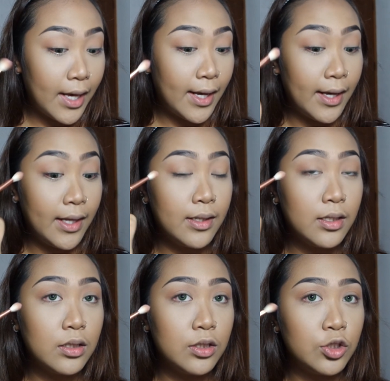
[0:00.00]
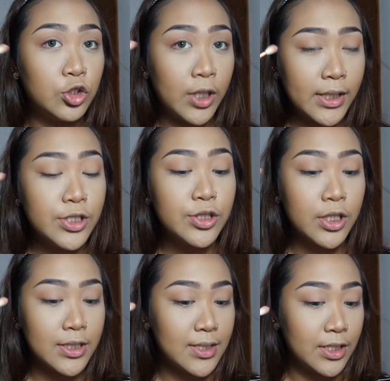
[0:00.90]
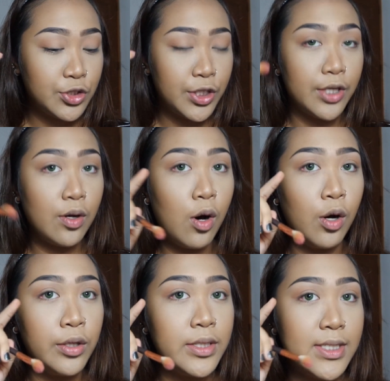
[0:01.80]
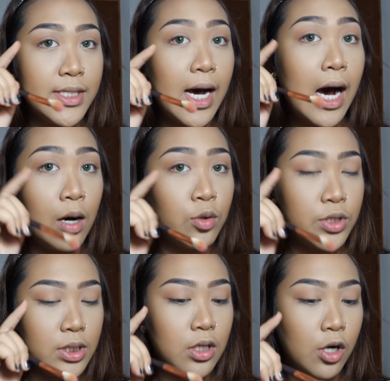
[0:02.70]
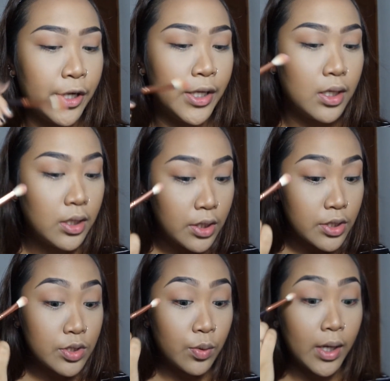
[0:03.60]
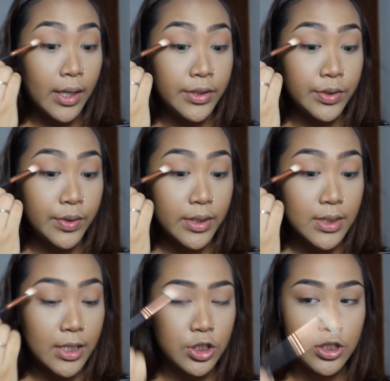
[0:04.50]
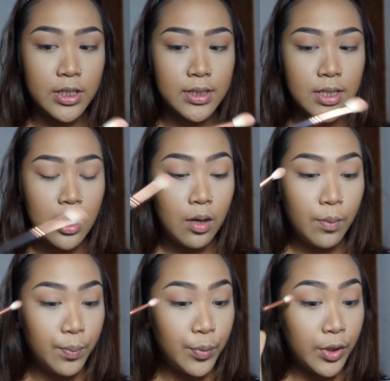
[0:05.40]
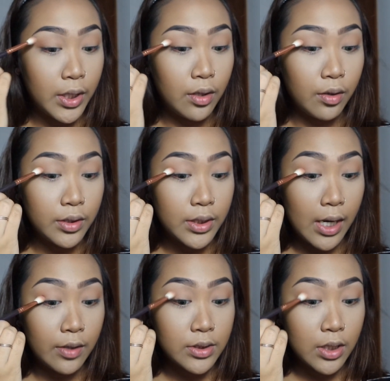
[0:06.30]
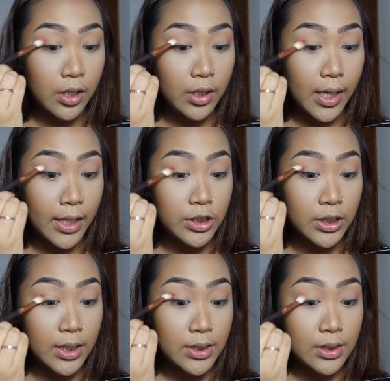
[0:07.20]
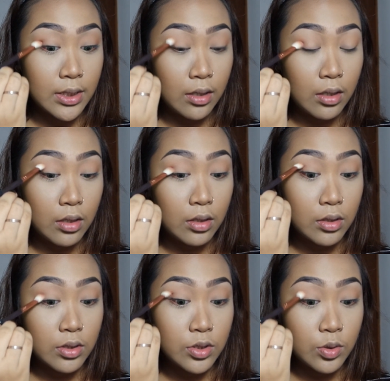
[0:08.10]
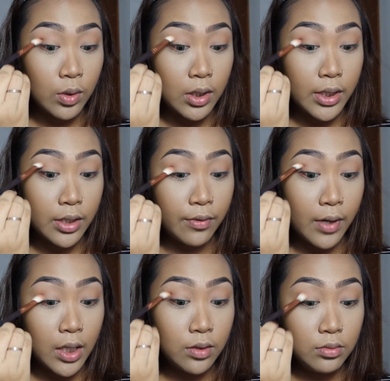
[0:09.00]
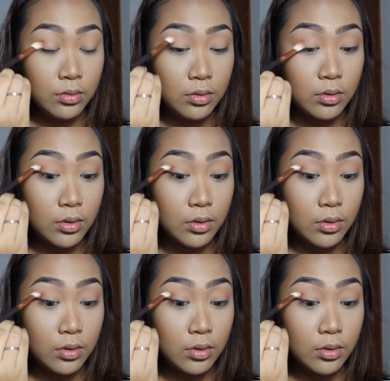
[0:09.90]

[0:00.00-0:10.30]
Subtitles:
and try to concentrate on the outer corner. So what I do is actually just put it on the outer corner and just swirl it around.